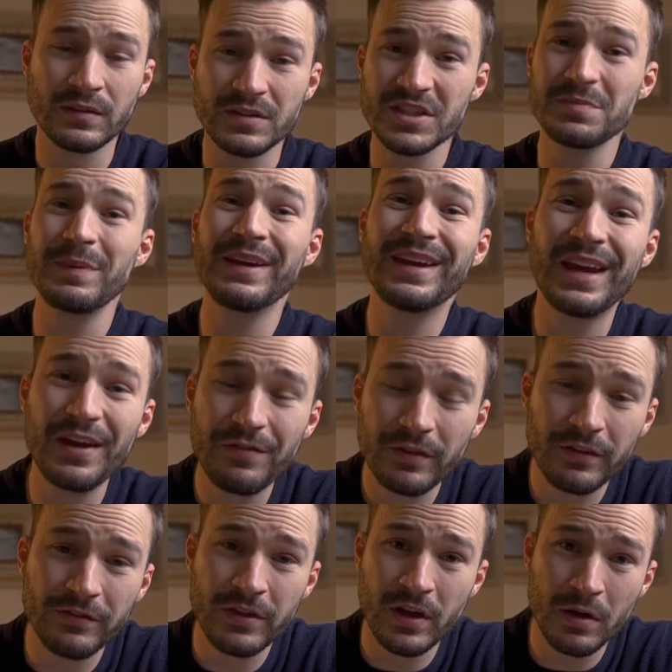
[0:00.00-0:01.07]
Just be
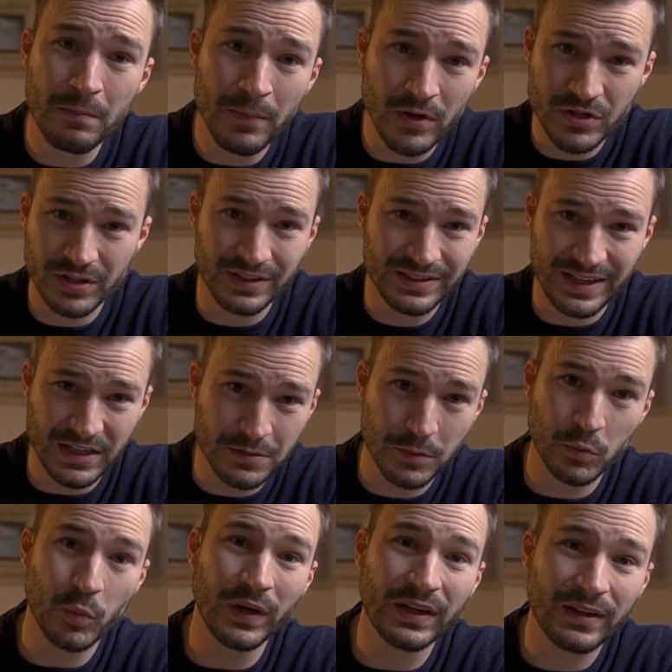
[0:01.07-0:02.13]
careful of the emotional
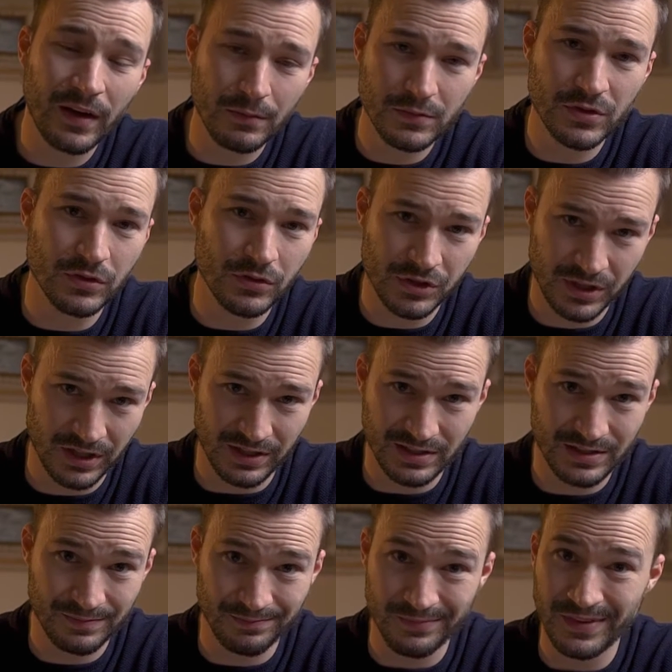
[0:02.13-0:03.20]
attachment when it comes to
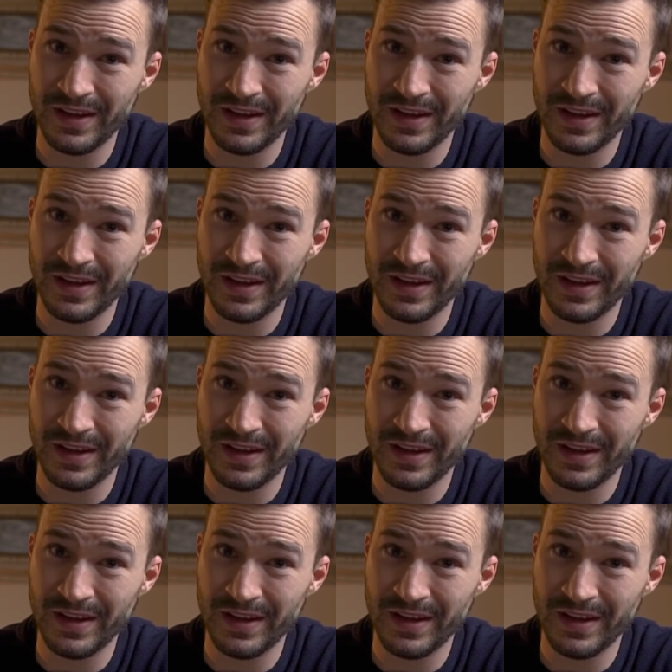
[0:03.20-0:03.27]
shares.